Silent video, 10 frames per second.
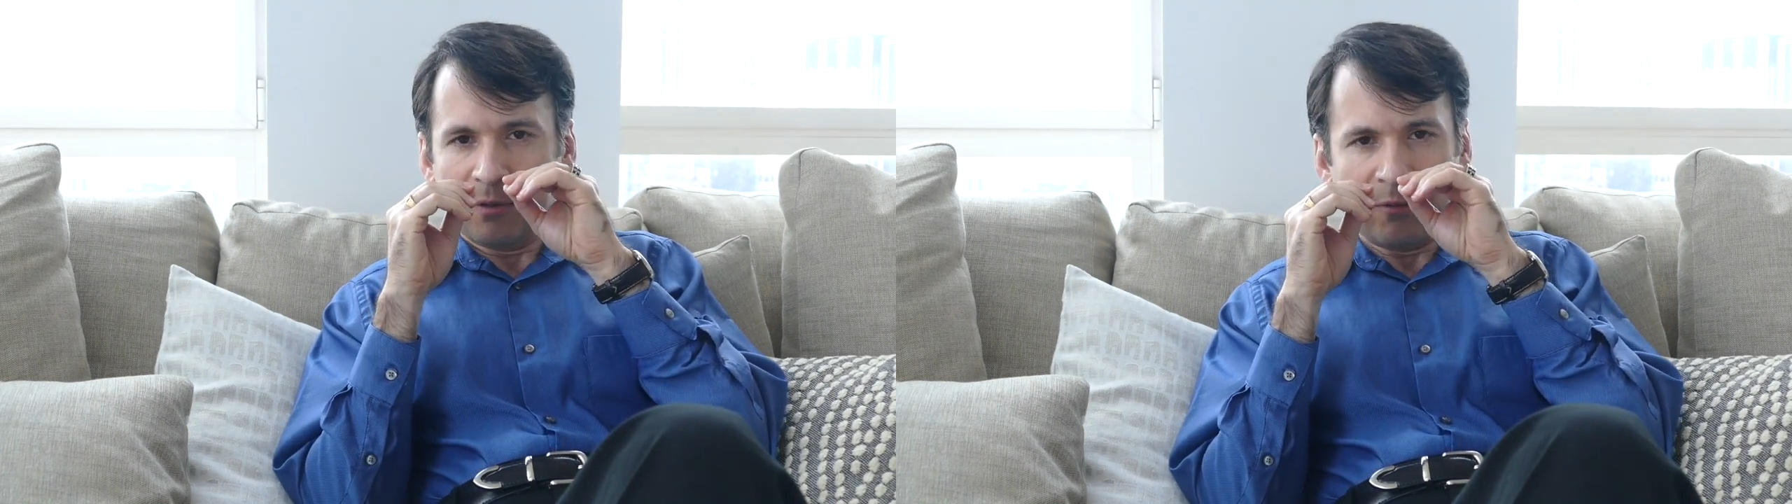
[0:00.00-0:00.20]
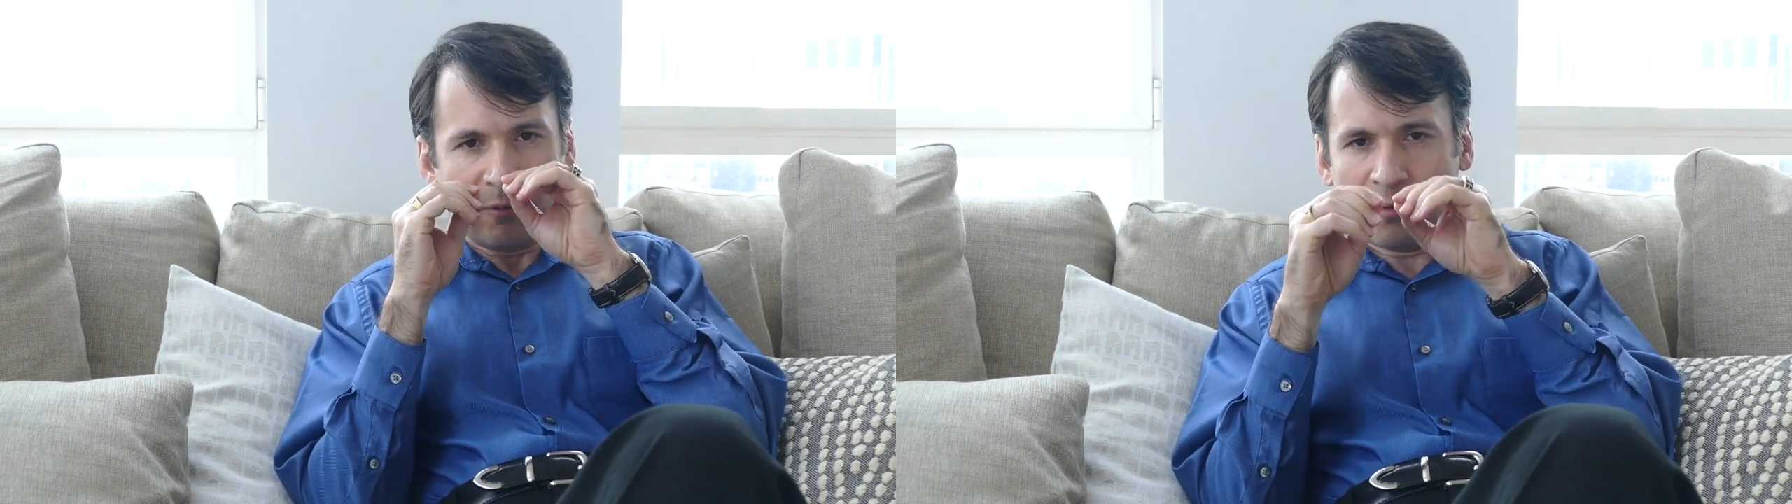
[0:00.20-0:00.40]

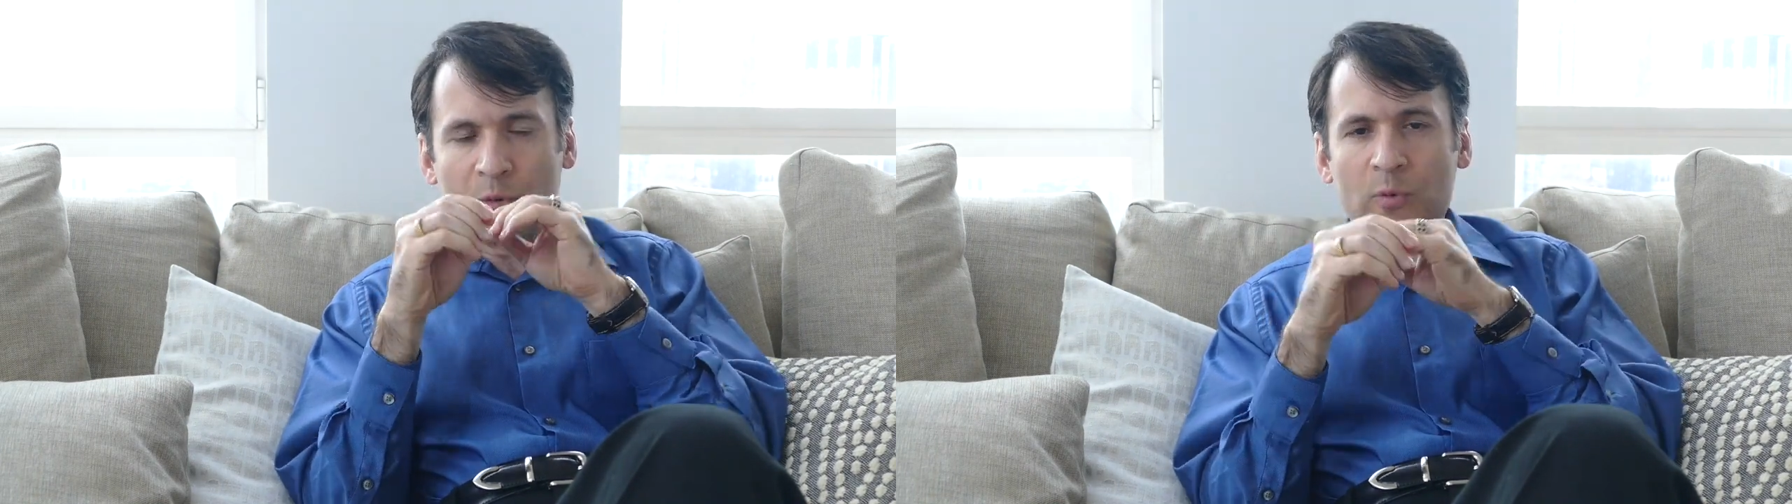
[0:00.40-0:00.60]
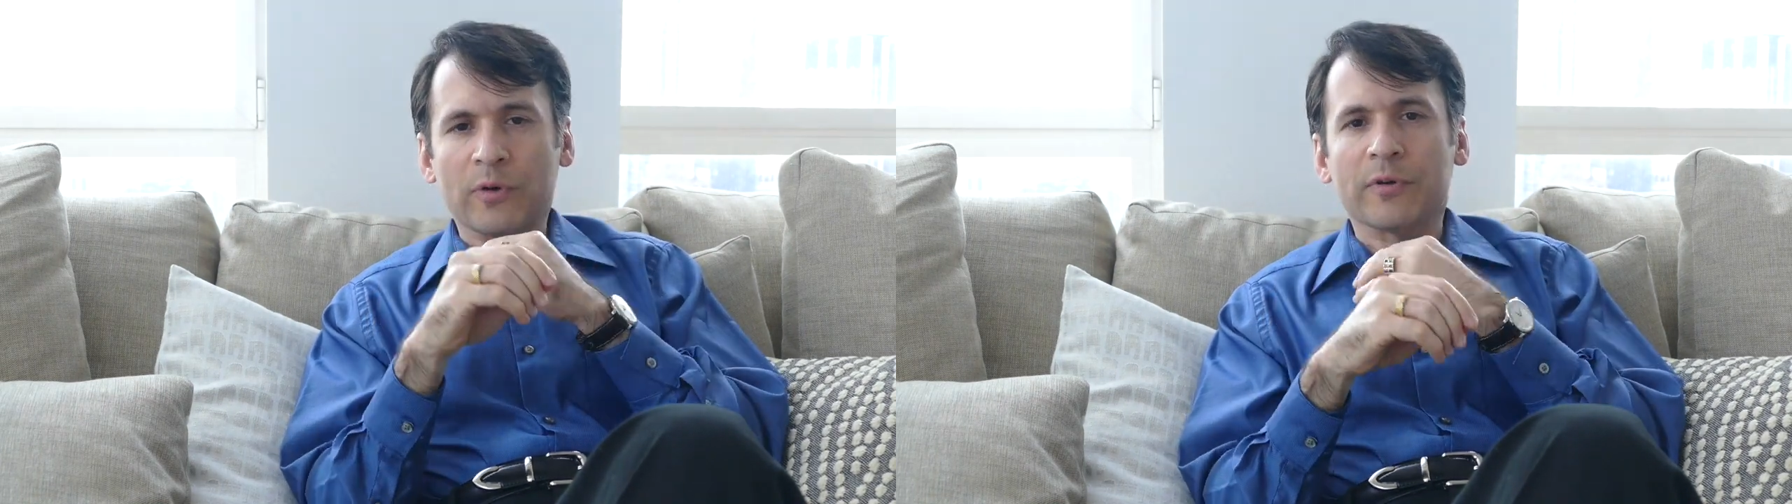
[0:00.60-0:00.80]

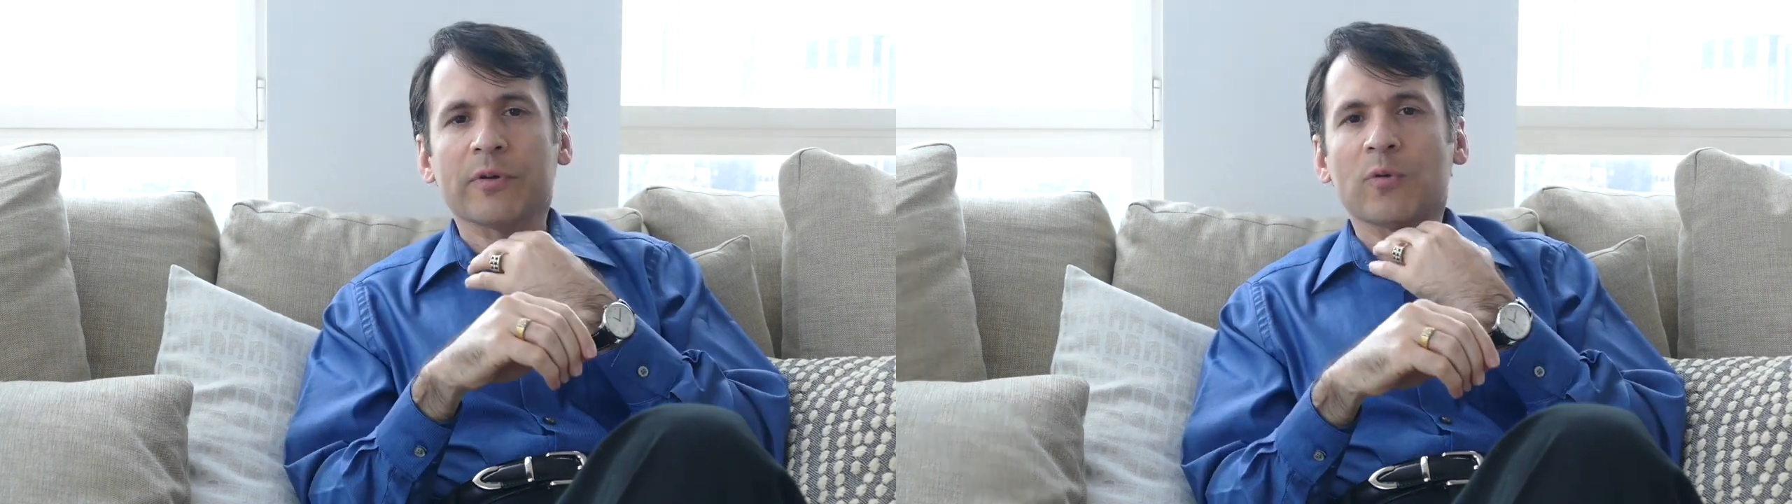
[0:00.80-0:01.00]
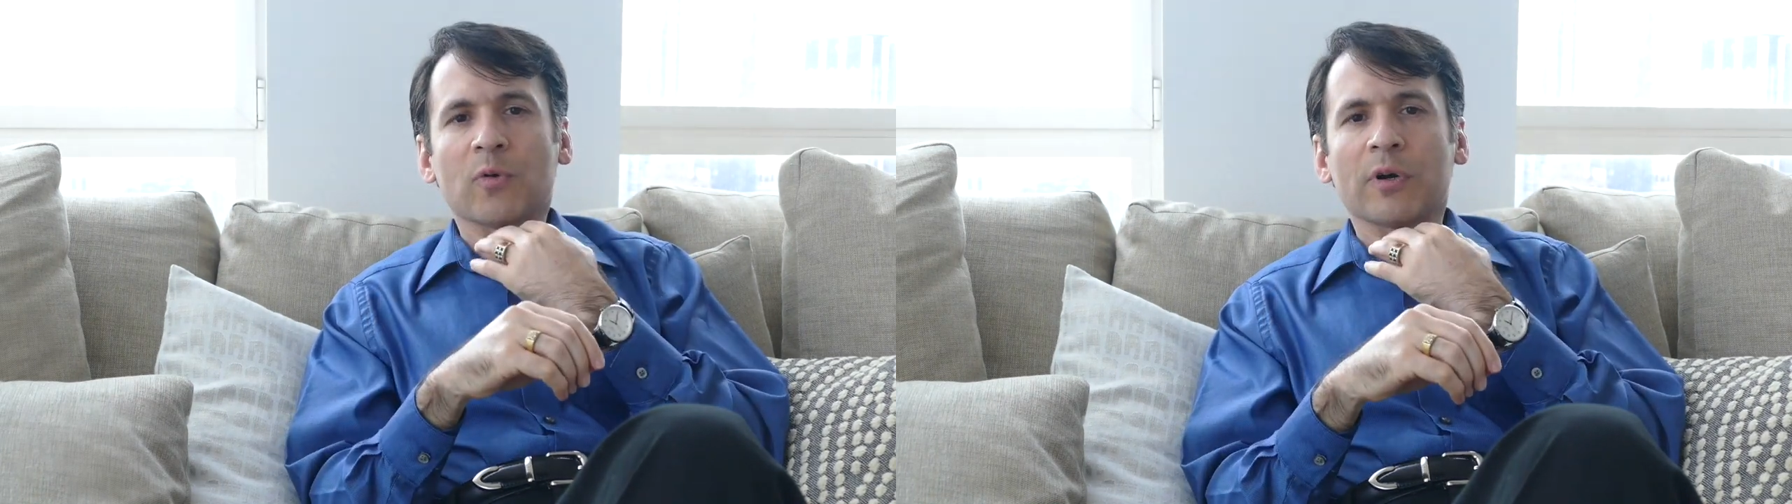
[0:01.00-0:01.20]
forward
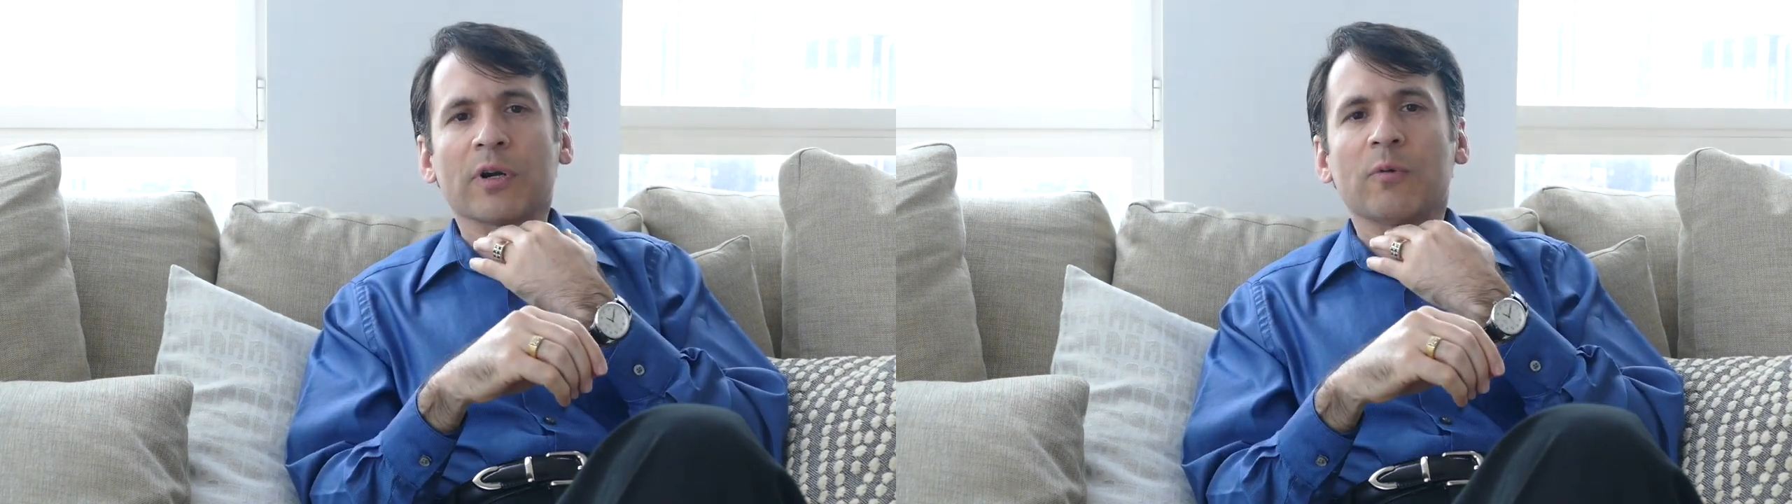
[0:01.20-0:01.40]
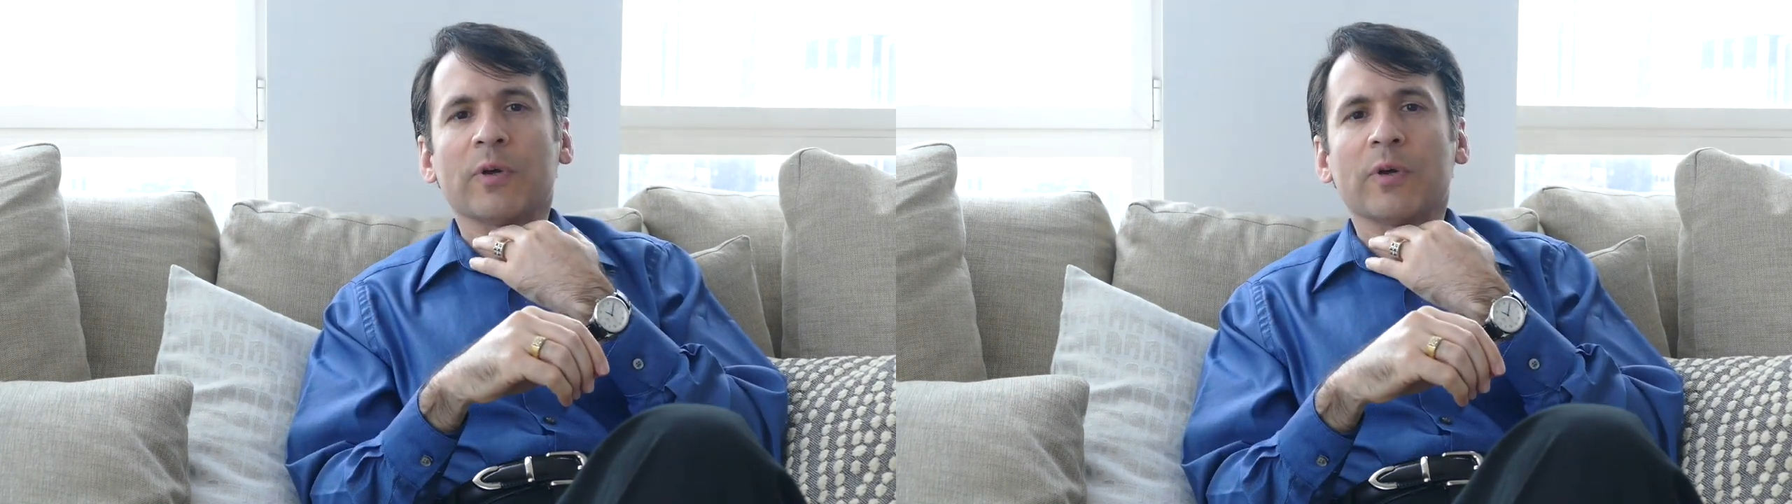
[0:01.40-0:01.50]
or